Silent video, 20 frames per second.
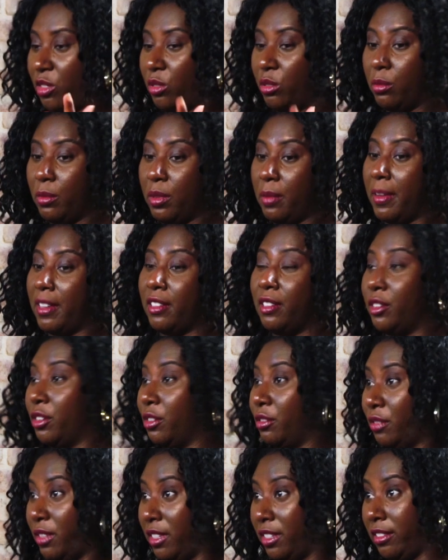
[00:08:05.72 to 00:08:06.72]
talk a bit about your
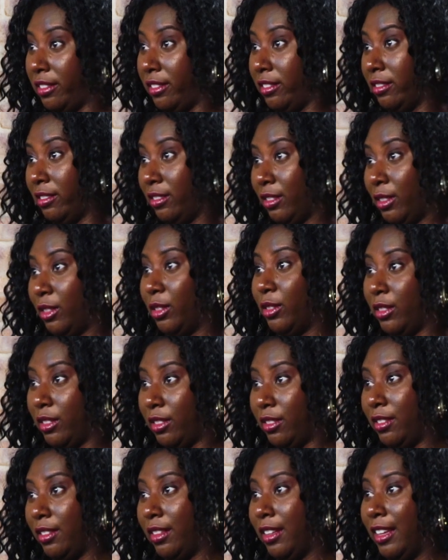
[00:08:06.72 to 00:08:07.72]
career then,
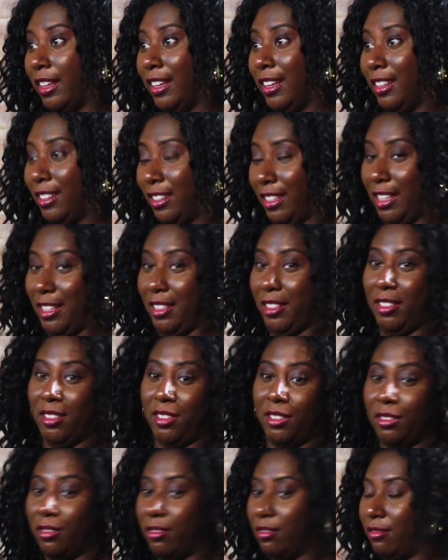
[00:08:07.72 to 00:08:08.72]
because
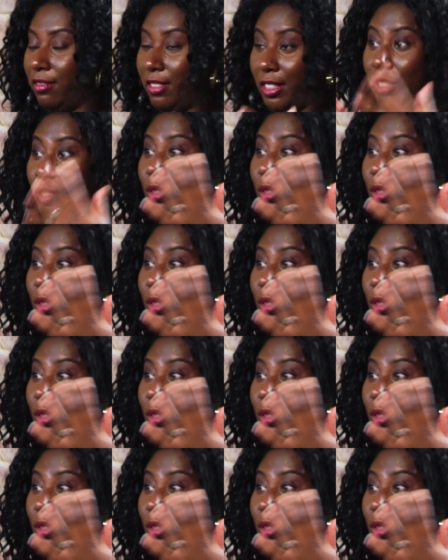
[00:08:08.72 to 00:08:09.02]
it's